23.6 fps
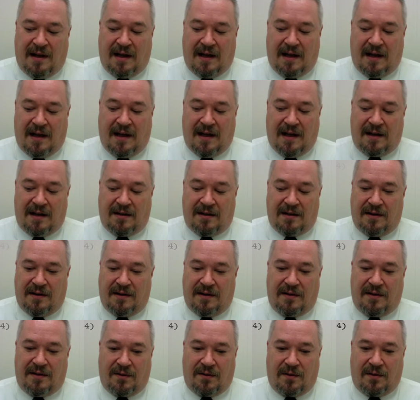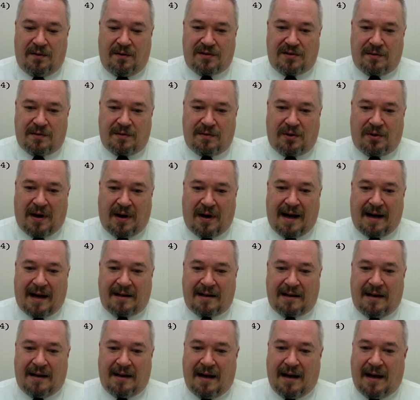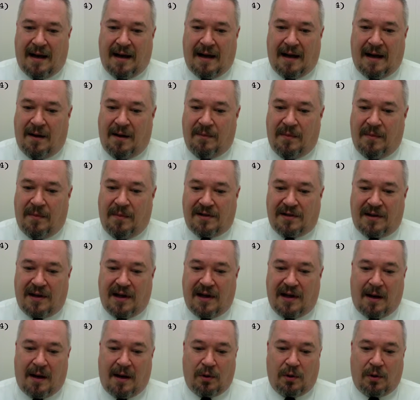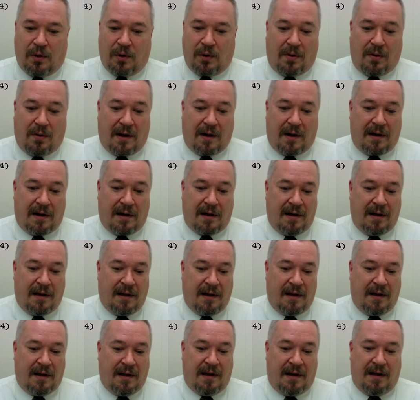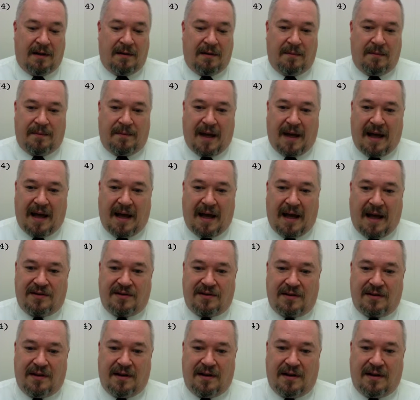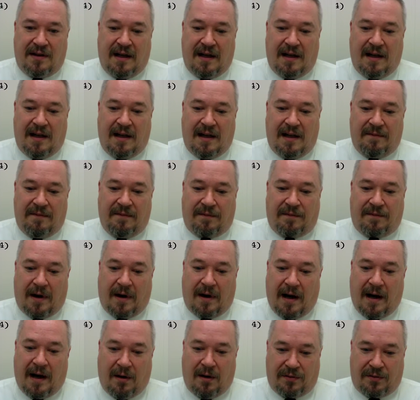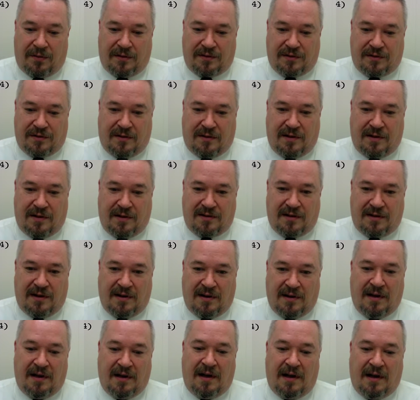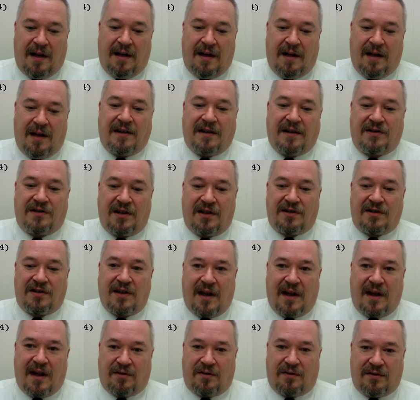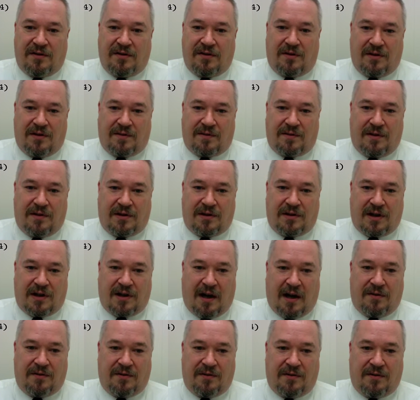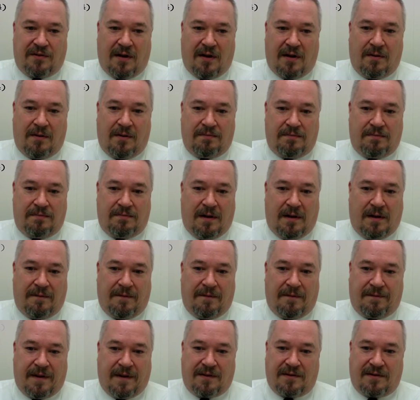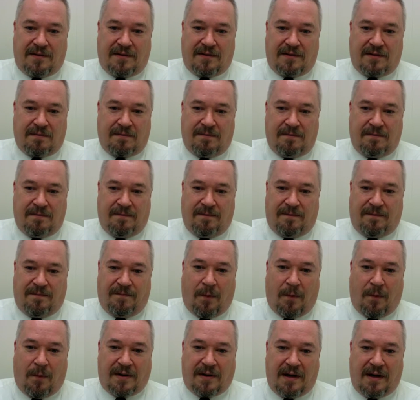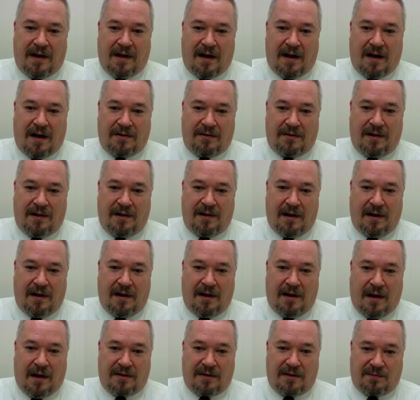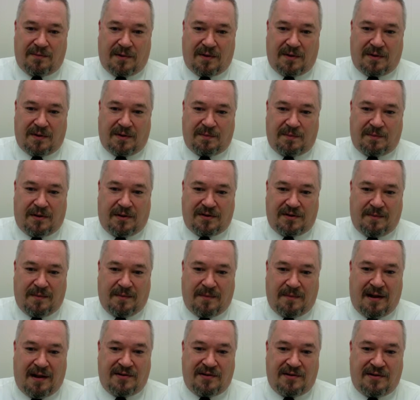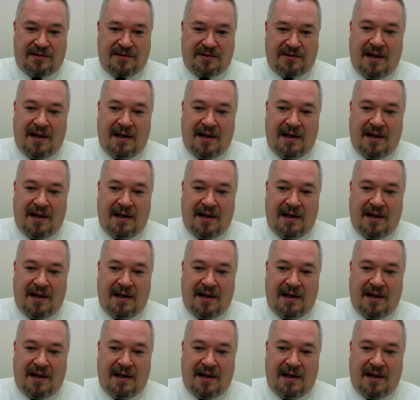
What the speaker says: and then you're going to subtract how much the obligor pays for health insurance. And that's just the health insurance for the child. So if it's $1,400 a month is what this person makes,